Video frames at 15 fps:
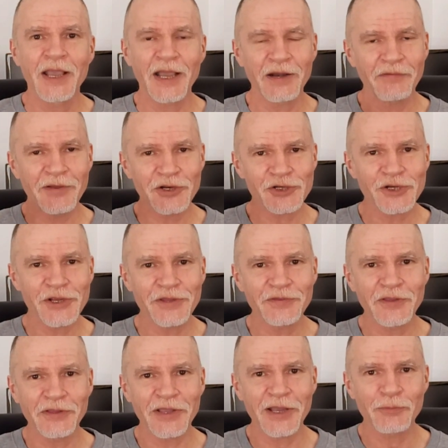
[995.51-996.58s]
and eventually
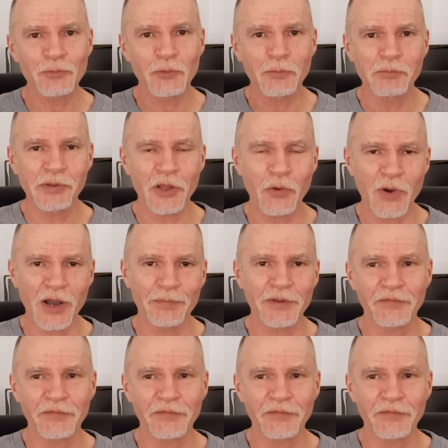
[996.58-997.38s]
the LED will blow up.